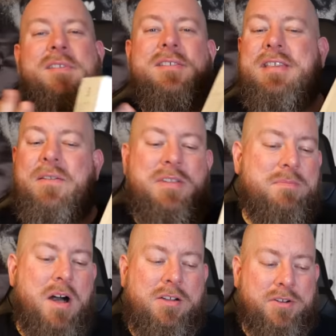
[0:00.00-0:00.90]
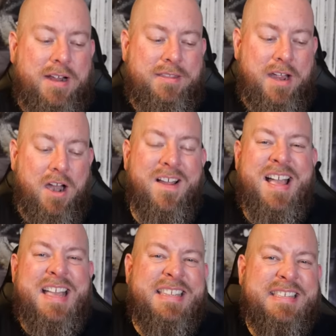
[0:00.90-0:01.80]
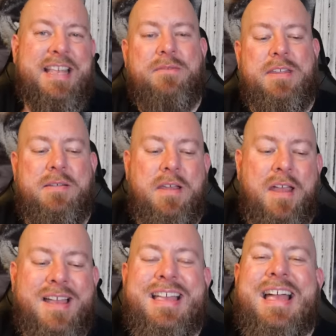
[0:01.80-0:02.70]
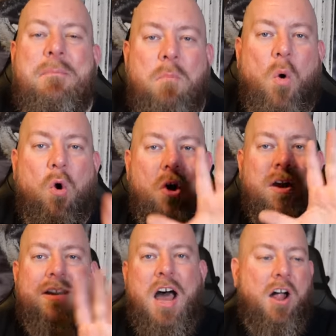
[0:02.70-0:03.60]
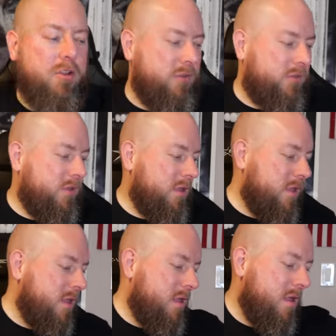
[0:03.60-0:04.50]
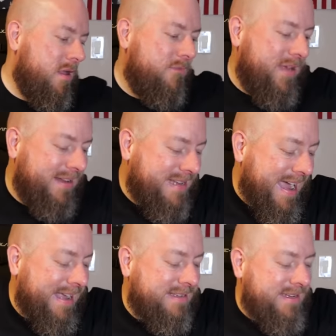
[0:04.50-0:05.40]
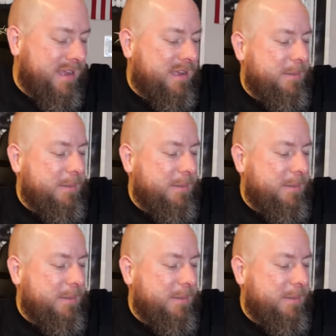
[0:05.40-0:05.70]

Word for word: 70 bucks right there. 70 more dollars. Fantastic